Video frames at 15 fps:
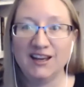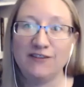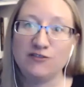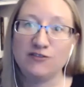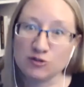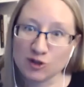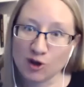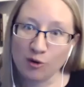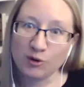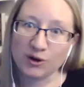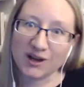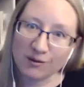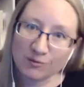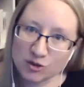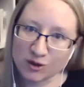If you don't,
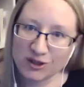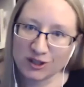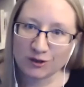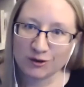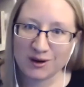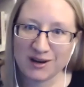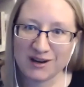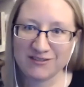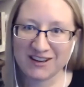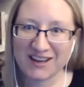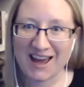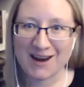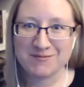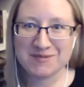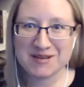come join the Creative Academy.